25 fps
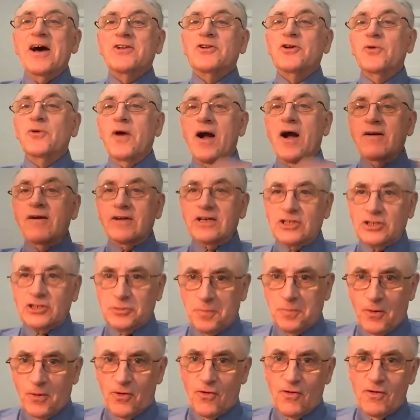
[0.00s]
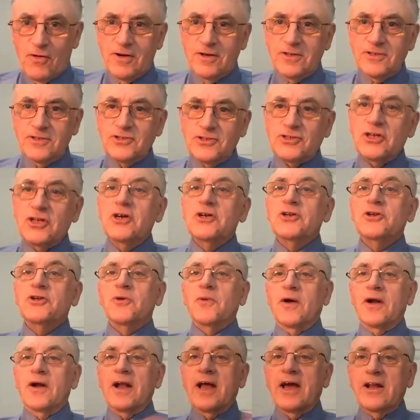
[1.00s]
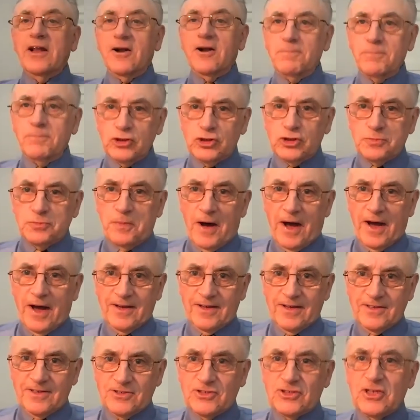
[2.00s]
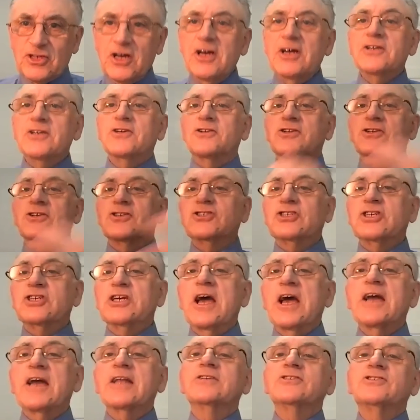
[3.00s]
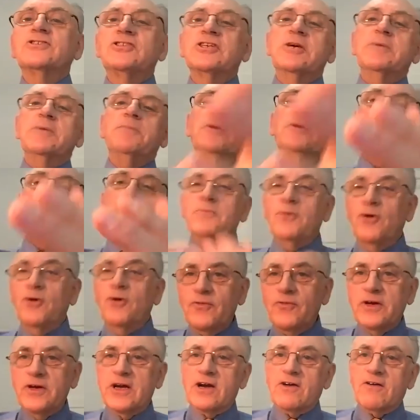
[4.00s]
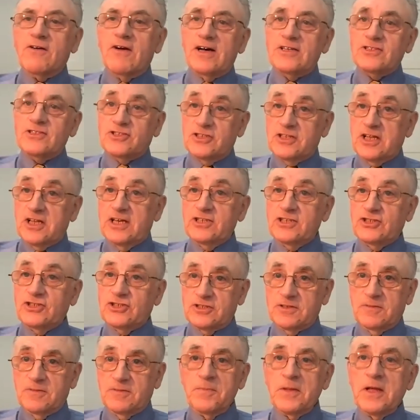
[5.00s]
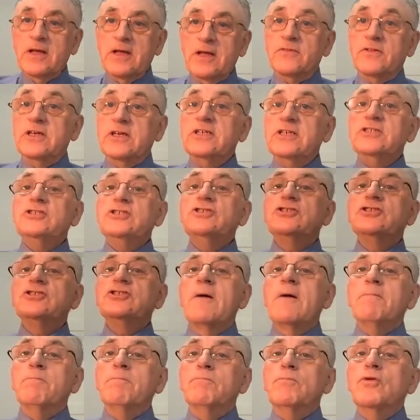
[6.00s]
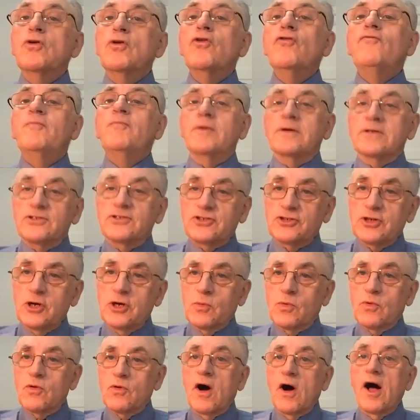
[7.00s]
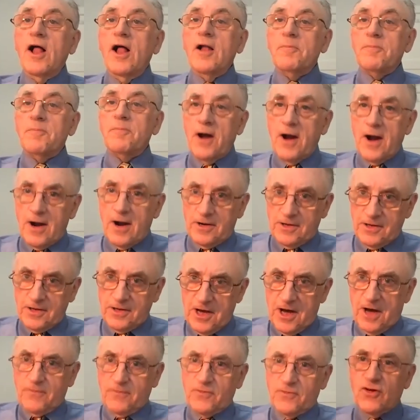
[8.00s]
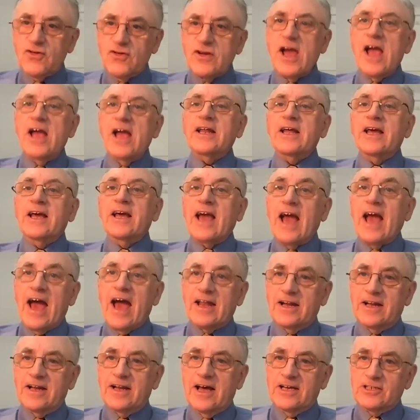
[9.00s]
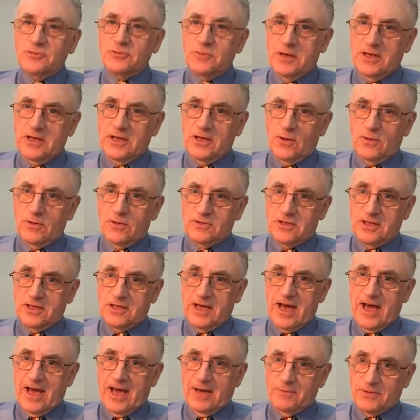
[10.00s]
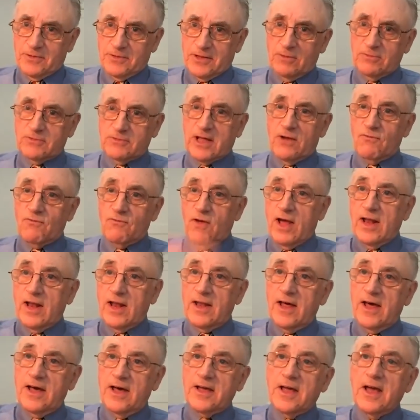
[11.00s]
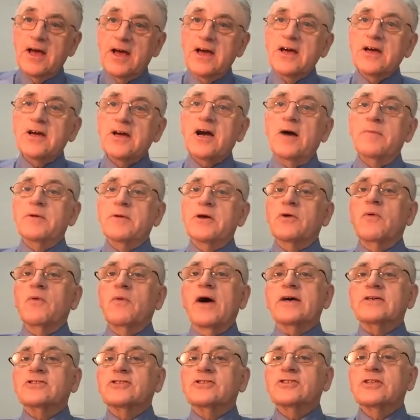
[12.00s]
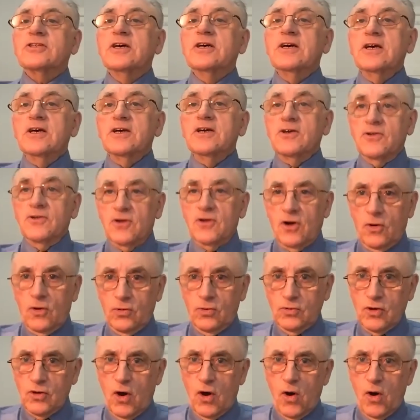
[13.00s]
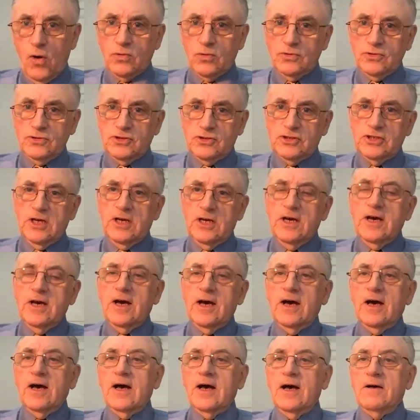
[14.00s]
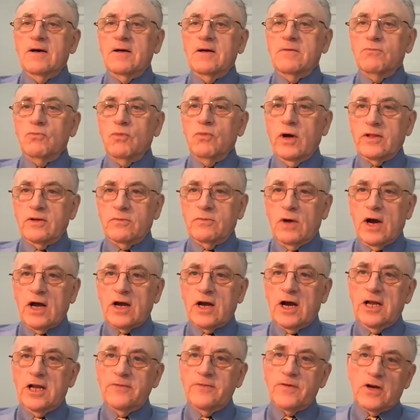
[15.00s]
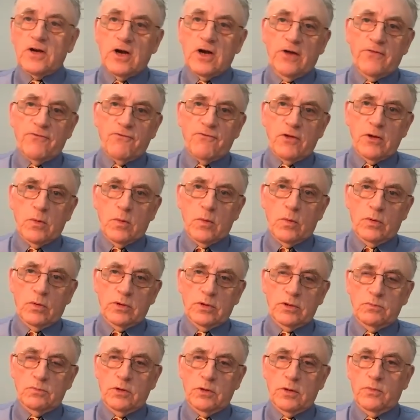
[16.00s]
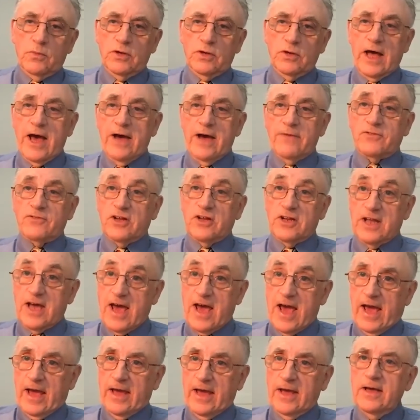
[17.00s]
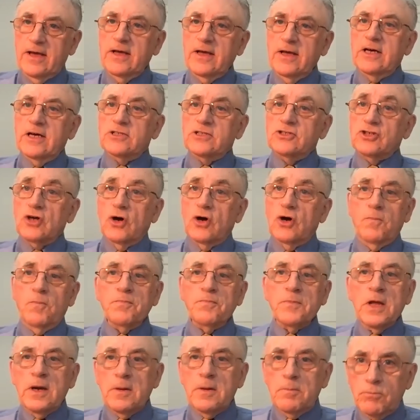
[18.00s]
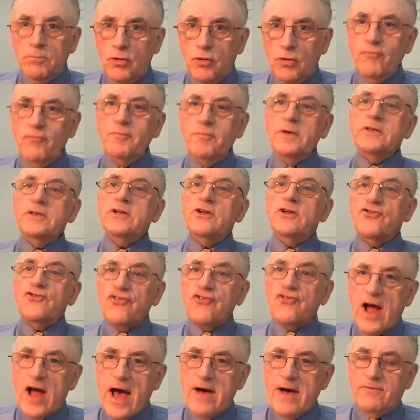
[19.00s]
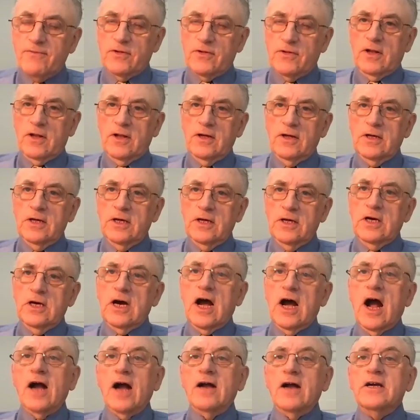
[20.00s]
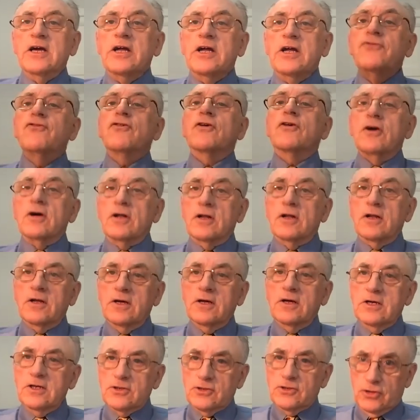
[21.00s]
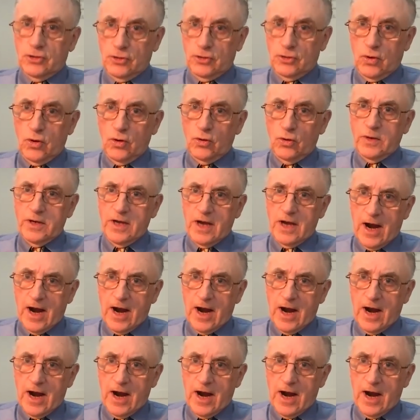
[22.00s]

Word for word: to our explorers, to our later bush pilots, to the CN and CP moving across the nation. These movements were all part of creating Canada as we know it today. Without that rail line coming west, you know, who knows what kind of a country we would have today. And so movement and travel are integral to who we